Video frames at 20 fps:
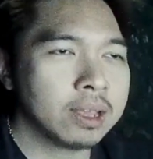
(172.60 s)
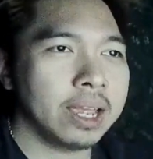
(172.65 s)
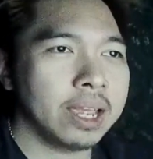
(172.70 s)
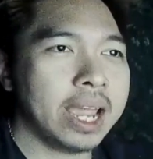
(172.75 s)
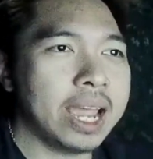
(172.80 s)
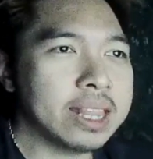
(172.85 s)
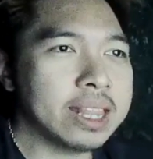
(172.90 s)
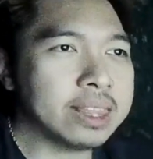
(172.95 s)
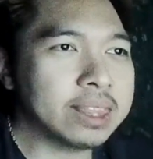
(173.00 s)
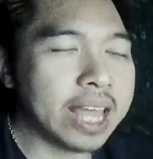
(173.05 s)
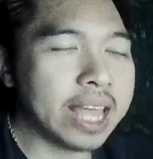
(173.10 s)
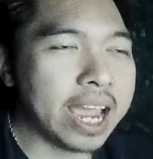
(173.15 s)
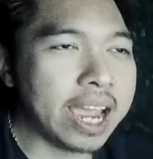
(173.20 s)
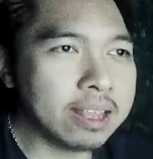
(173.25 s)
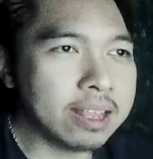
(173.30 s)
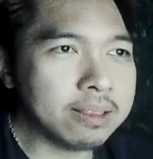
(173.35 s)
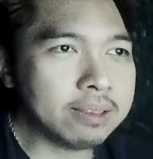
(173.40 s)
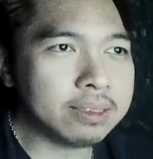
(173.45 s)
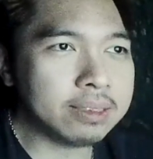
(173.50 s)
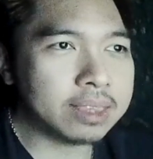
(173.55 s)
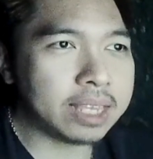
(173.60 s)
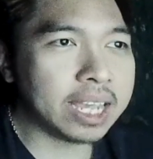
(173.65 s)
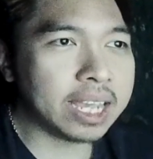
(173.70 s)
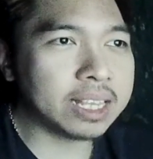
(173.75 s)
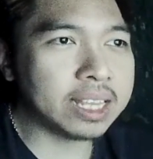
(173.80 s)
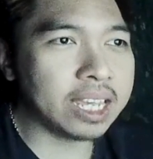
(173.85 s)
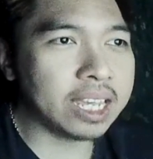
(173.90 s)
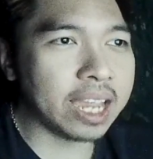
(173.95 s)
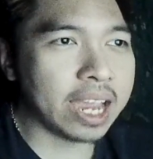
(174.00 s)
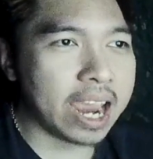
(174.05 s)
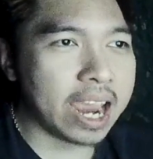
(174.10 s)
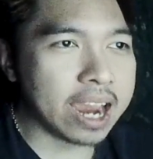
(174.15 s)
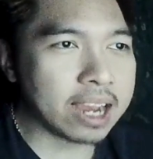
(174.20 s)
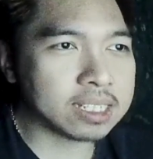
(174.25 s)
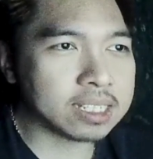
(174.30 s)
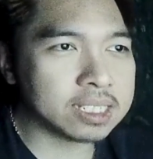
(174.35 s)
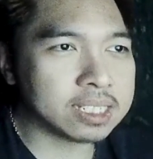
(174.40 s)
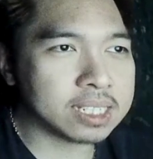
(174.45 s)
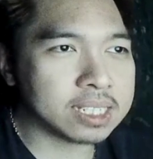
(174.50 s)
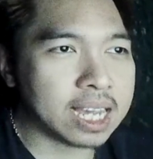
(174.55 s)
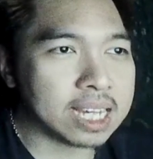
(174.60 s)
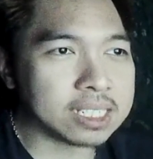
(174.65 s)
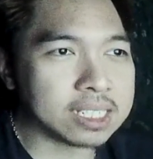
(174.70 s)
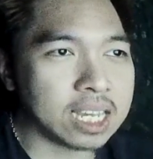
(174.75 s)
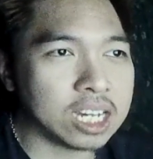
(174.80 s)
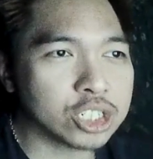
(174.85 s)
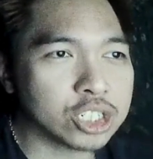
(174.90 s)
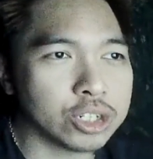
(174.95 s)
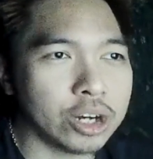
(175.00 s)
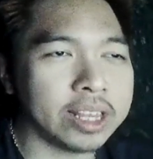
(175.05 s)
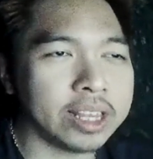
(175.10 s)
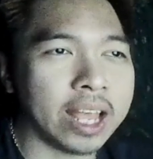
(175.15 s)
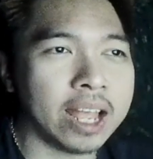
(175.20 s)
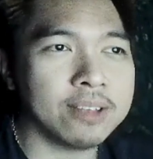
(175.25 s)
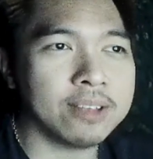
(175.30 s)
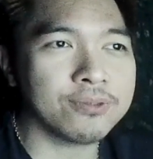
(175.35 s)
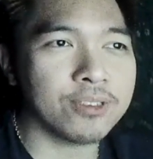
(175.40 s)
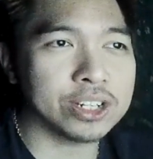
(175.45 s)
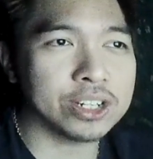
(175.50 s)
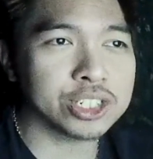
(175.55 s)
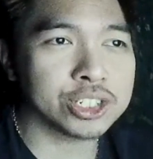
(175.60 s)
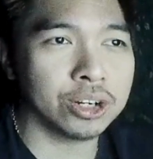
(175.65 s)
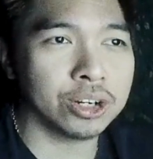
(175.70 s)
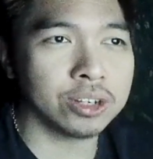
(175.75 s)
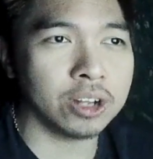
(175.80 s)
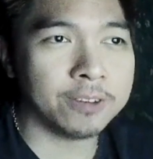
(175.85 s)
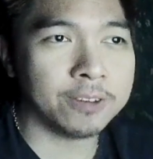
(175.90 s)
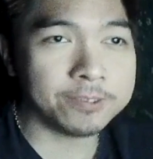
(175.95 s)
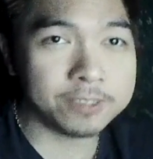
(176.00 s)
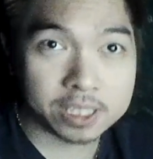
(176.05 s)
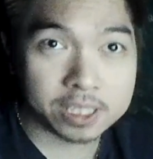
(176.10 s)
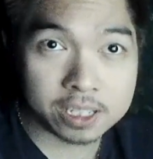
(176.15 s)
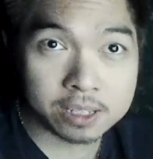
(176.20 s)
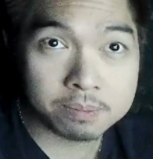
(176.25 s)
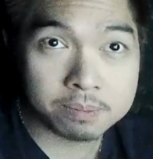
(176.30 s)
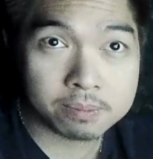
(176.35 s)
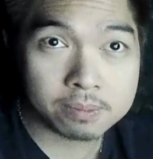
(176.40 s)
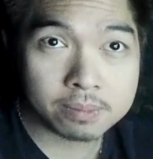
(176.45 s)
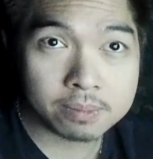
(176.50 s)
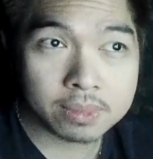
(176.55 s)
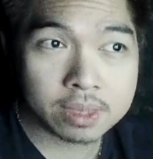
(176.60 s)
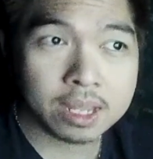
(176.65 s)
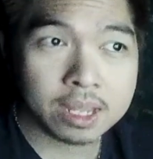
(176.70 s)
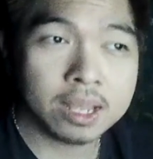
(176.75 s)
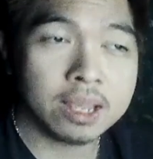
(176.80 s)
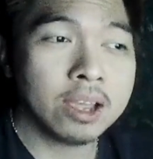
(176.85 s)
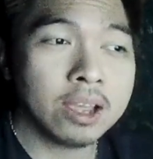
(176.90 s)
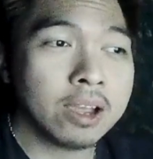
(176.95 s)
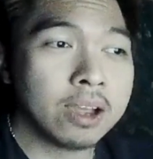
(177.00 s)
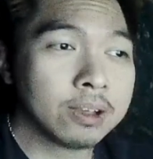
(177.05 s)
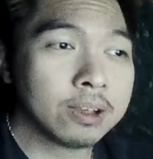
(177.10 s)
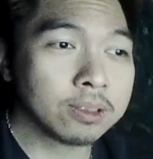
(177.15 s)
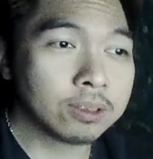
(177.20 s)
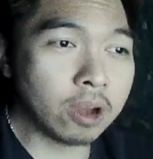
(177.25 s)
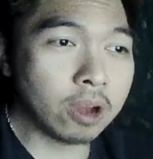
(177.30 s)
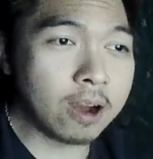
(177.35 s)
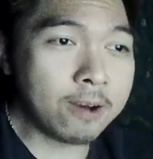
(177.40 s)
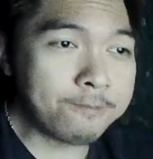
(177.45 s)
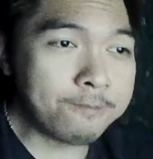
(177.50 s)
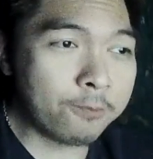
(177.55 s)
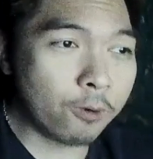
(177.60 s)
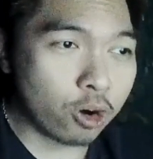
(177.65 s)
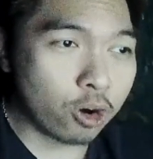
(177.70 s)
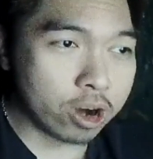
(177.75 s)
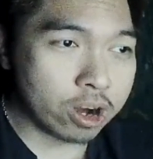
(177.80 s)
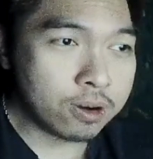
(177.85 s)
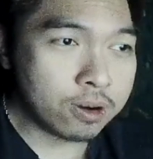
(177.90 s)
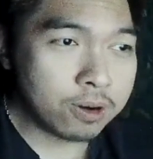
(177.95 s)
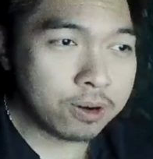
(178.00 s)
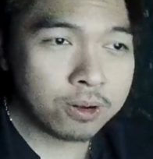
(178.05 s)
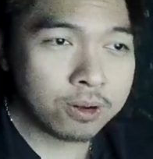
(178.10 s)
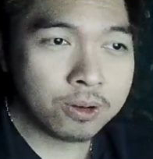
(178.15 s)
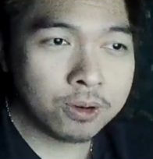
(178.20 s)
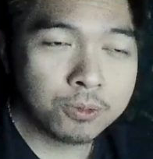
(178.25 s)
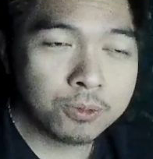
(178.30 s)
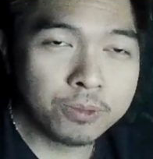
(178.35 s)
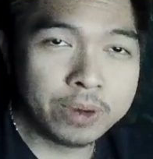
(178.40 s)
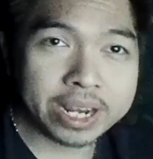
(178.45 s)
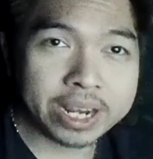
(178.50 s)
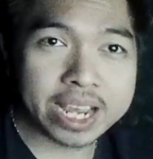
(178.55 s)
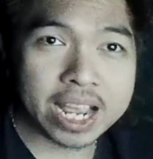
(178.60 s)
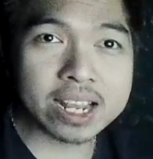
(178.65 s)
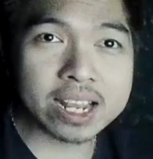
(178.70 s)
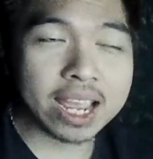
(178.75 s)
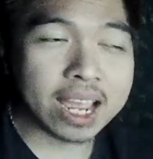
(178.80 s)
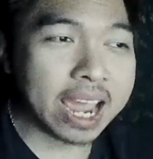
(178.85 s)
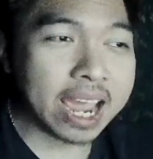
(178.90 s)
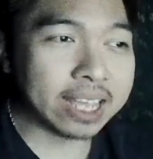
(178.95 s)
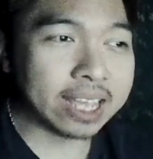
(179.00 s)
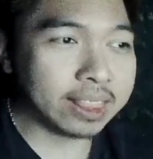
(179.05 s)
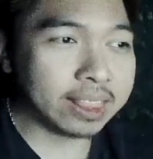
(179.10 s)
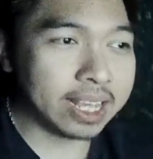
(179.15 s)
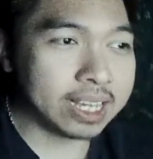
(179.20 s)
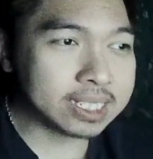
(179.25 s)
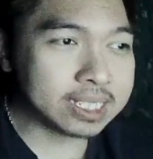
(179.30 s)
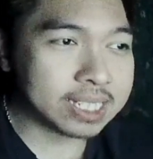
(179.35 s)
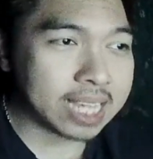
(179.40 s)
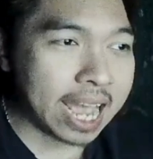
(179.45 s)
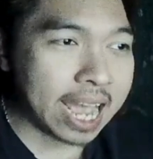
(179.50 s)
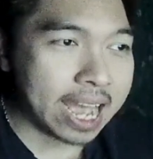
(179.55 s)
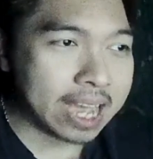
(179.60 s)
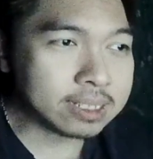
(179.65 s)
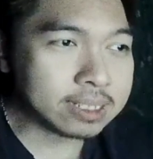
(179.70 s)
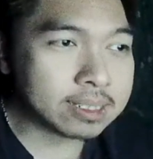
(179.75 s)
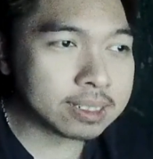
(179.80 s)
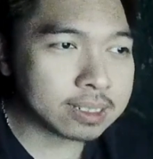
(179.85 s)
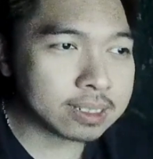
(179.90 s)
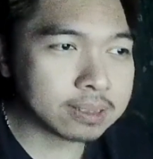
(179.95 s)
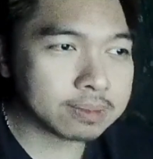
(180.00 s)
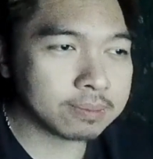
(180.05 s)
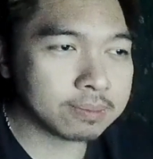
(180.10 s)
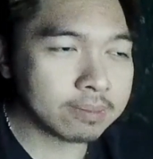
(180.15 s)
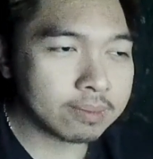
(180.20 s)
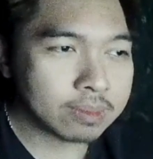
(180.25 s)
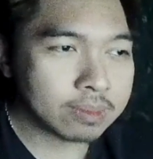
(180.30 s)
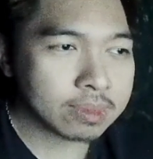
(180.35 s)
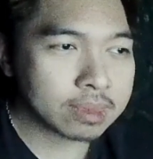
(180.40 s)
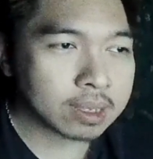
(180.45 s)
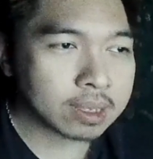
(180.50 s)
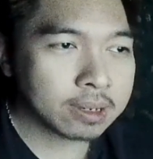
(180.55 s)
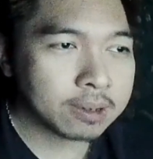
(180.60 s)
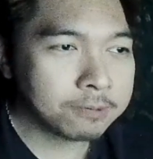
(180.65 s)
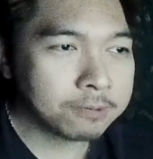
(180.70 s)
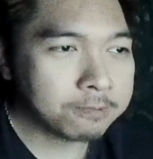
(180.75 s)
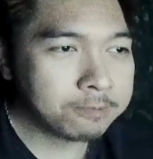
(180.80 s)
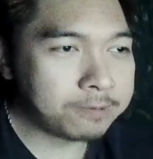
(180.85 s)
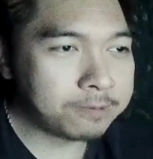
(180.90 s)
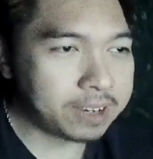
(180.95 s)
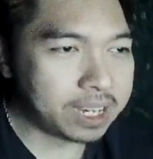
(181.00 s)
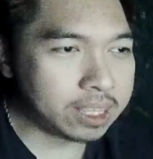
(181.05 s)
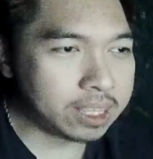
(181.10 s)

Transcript: and then d dx has a shorthand version of d, therefore, we can rewrite this as v